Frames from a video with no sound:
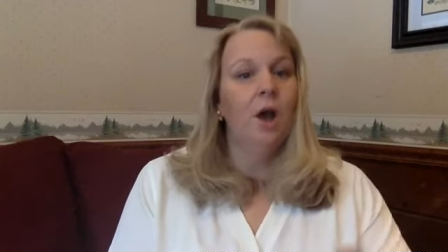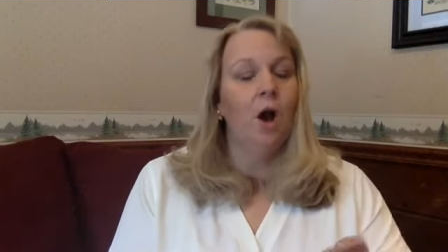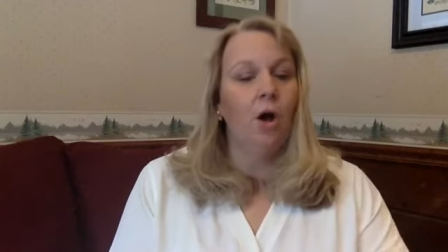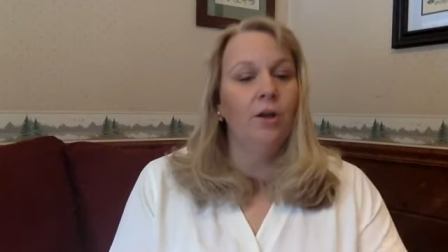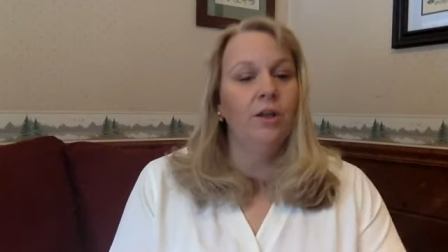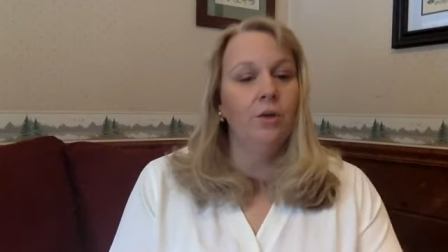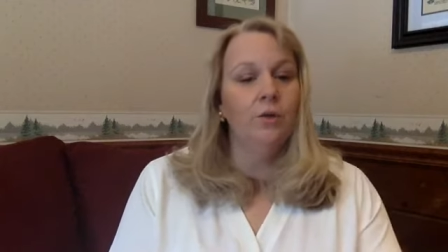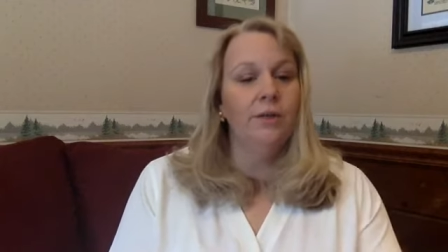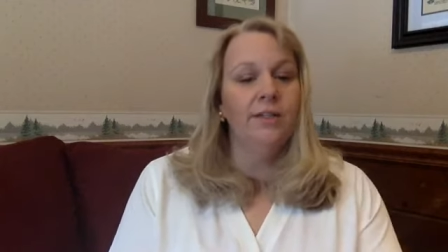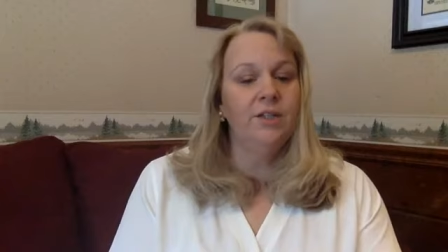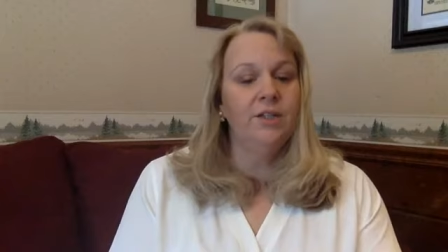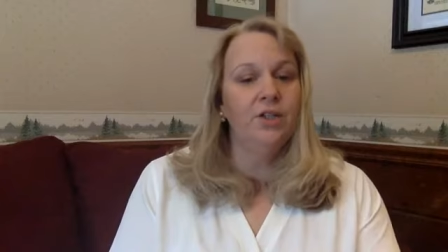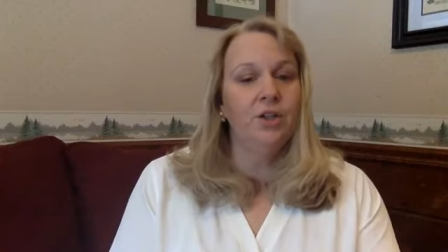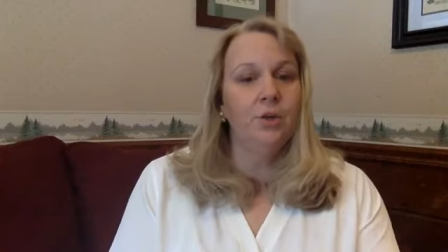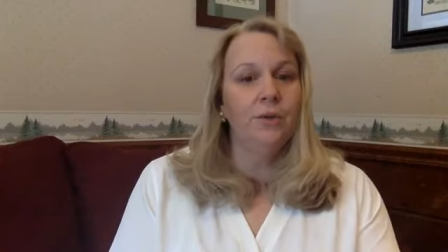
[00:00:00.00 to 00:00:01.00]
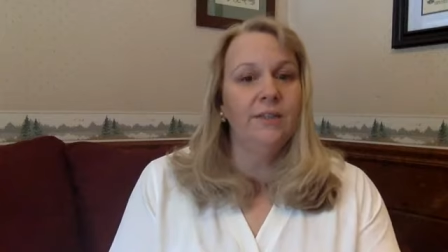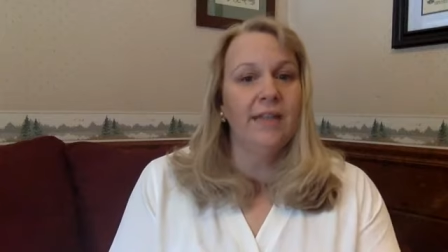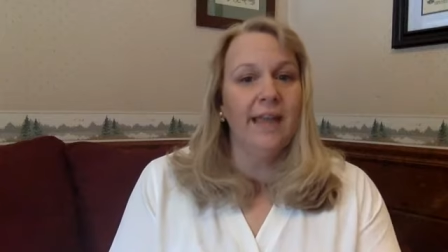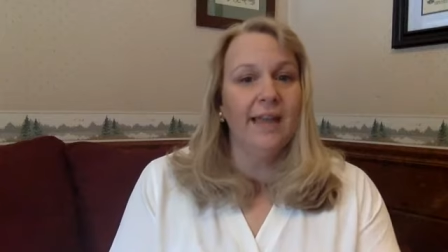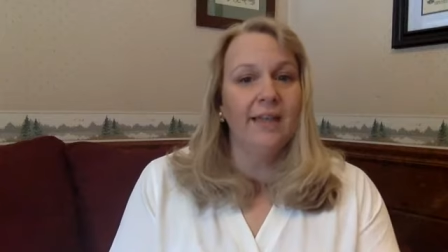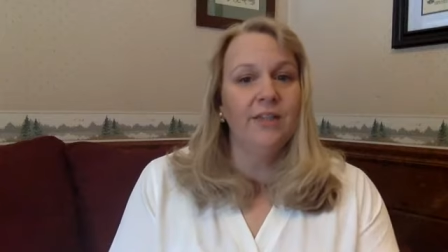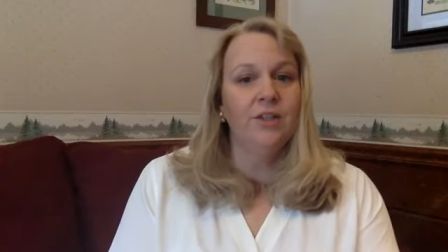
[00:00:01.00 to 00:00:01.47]
All you need to do is
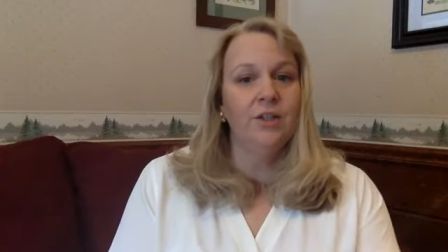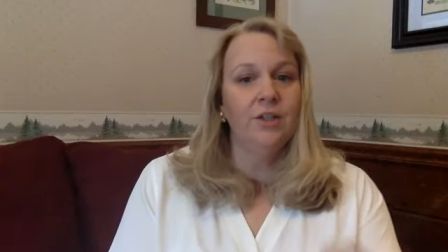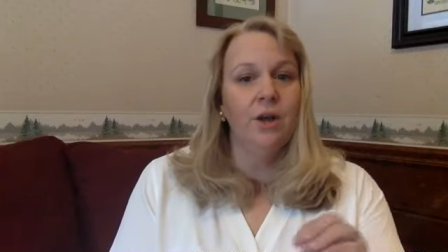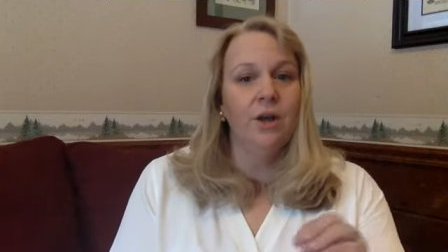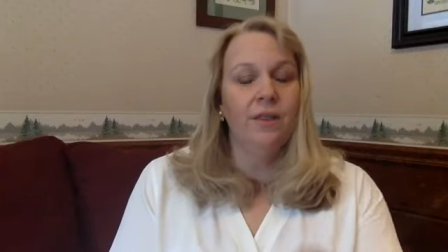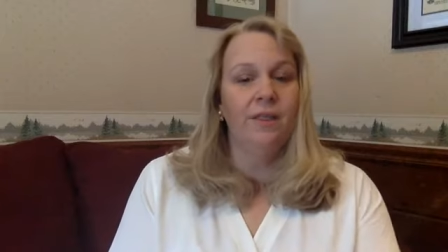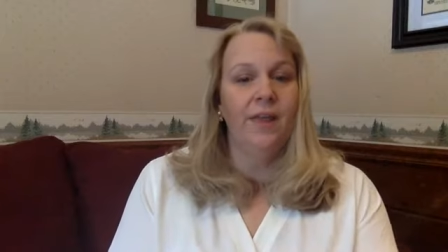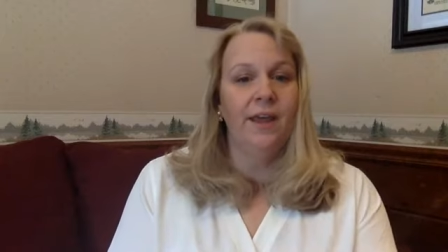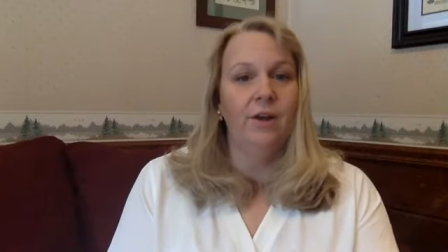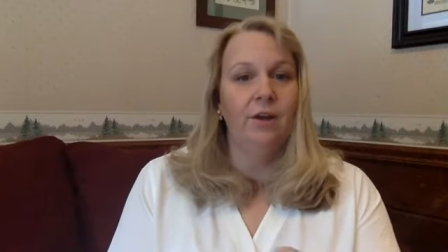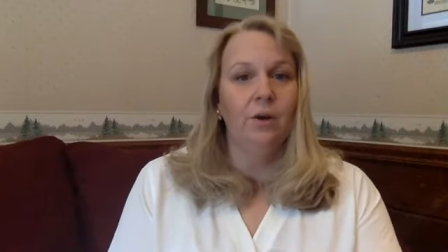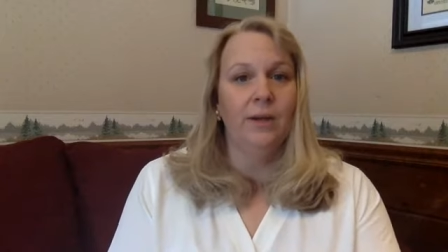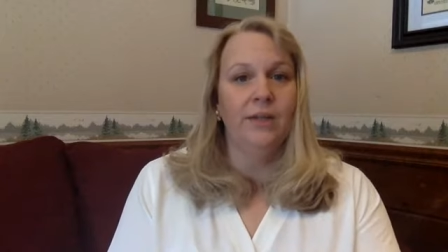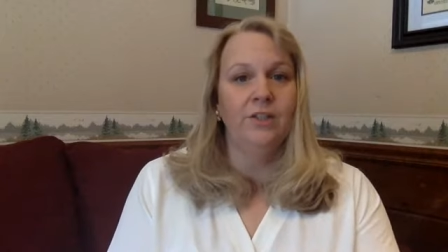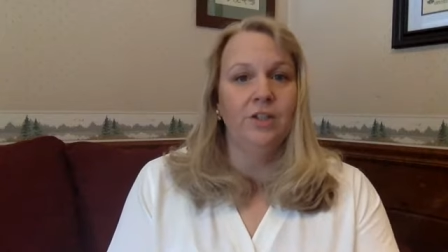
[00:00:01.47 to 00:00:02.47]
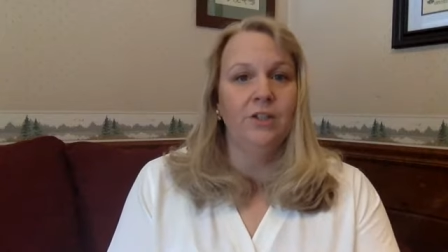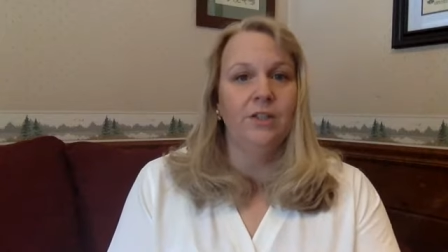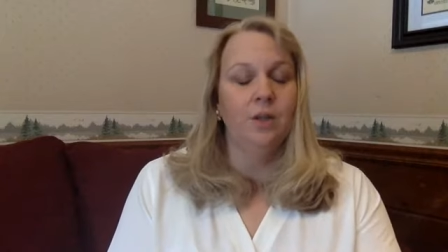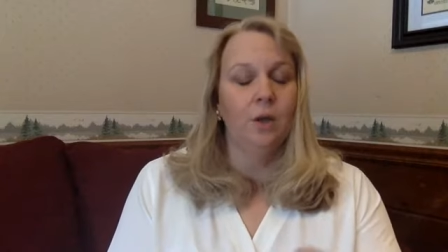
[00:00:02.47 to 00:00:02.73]
answer their questions.